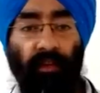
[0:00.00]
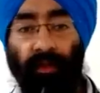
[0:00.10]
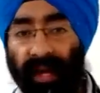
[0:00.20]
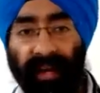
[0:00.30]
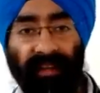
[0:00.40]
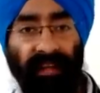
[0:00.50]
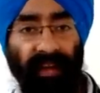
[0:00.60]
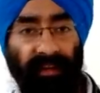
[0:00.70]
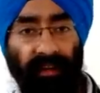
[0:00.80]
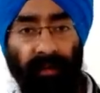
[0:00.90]
you get
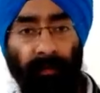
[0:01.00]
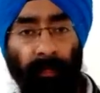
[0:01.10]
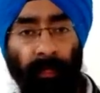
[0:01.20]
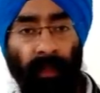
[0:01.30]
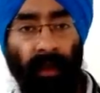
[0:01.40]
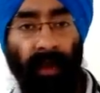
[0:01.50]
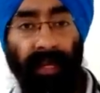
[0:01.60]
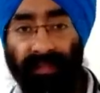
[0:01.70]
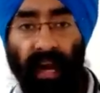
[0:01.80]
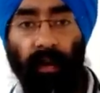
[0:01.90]
excited.
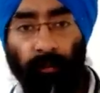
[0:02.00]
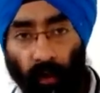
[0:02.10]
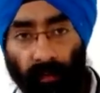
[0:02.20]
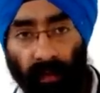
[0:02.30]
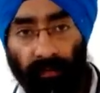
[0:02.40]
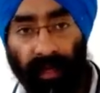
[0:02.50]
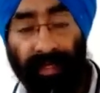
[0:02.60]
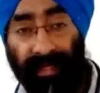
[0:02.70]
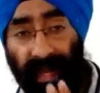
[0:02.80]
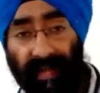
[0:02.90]
Is that a problem?
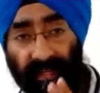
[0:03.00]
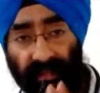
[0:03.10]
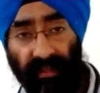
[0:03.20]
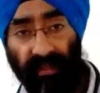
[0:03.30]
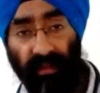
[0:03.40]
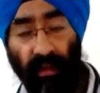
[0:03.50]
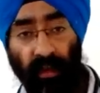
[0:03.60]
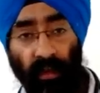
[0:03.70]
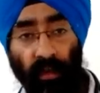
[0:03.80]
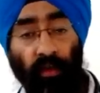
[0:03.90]
Is that a disease?
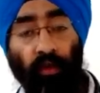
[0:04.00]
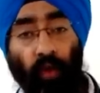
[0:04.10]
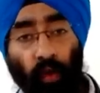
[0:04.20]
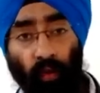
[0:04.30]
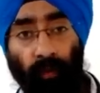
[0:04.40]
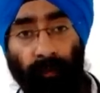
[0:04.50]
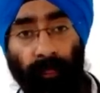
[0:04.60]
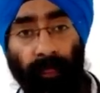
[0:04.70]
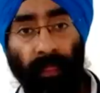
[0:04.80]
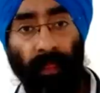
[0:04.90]
No,
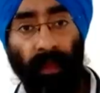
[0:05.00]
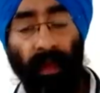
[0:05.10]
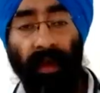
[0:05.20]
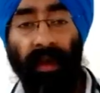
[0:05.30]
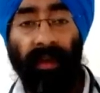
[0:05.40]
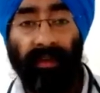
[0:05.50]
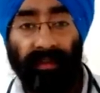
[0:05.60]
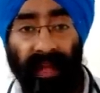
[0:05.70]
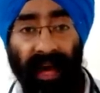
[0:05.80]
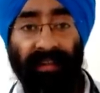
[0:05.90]

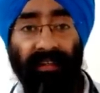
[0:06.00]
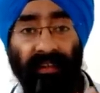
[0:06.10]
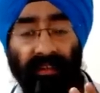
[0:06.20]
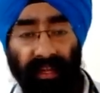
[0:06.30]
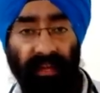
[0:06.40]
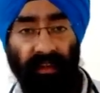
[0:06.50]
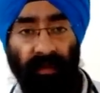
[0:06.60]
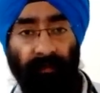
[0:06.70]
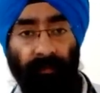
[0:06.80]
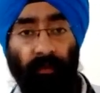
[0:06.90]
that's the thing.
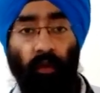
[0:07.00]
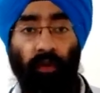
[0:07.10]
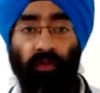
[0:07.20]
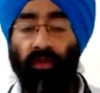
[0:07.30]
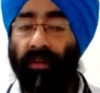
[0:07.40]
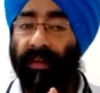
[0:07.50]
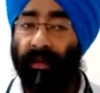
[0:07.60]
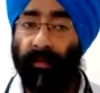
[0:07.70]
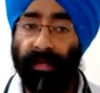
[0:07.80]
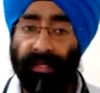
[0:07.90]
Nocturnal
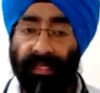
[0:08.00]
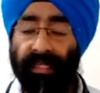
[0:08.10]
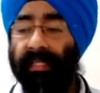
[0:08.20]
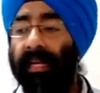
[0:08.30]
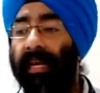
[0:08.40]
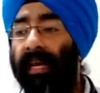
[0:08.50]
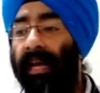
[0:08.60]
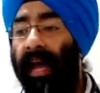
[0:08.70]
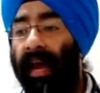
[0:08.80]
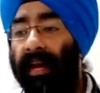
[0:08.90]
emesis
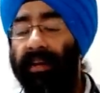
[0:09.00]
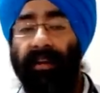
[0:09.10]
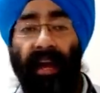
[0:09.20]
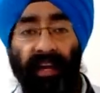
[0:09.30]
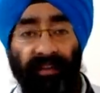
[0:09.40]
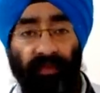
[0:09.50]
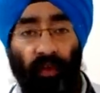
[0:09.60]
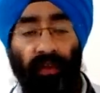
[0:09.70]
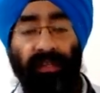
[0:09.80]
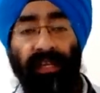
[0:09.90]
and night
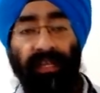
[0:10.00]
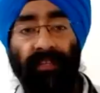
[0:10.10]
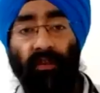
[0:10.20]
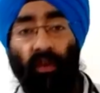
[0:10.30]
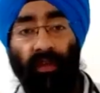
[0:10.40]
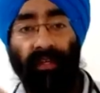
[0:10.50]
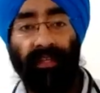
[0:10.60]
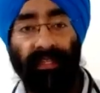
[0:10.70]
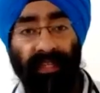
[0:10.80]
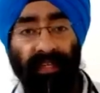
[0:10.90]
falls is not a
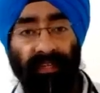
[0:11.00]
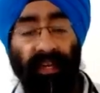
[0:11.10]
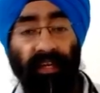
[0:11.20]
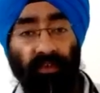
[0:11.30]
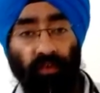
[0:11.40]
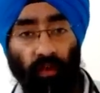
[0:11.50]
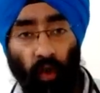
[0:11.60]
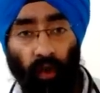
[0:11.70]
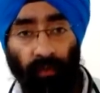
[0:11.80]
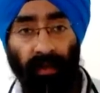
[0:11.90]
disease. It's
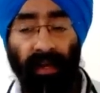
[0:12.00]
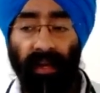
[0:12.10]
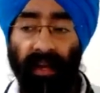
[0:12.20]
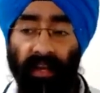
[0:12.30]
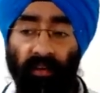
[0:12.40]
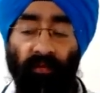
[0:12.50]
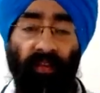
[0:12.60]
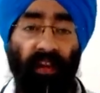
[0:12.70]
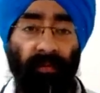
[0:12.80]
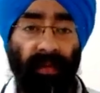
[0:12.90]
normal. It
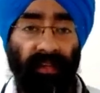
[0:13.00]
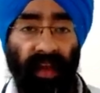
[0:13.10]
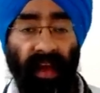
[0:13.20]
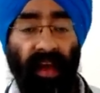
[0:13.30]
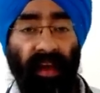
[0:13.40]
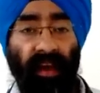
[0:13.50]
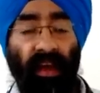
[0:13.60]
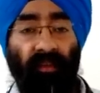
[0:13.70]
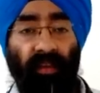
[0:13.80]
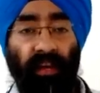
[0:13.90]
will be there
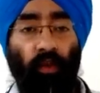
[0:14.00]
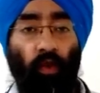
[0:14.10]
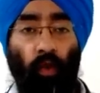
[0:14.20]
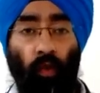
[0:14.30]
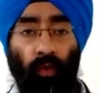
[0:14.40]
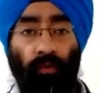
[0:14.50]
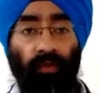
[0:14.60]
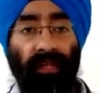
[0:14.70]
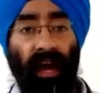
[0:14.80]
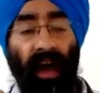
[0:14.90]
when your
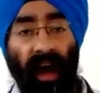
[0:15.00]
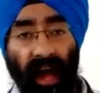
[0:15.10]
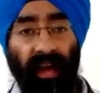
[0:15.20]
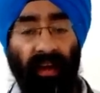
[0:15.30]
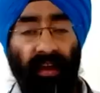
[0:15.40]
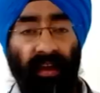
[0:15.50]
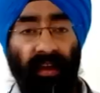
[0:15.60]
hormones are high,